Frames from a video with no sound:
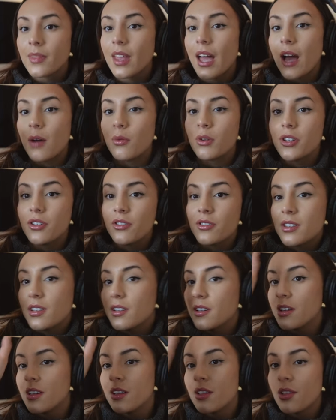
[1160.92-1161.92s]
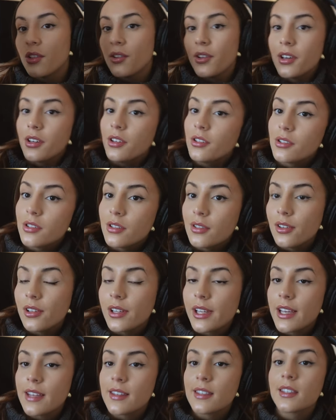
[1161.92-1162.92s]
I want you to look at your to-do
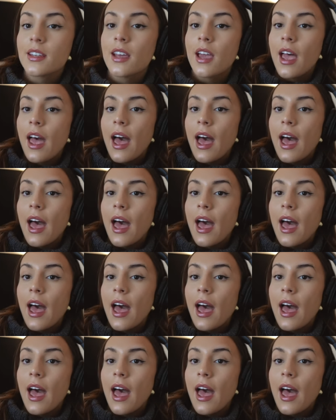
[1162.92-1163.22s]
list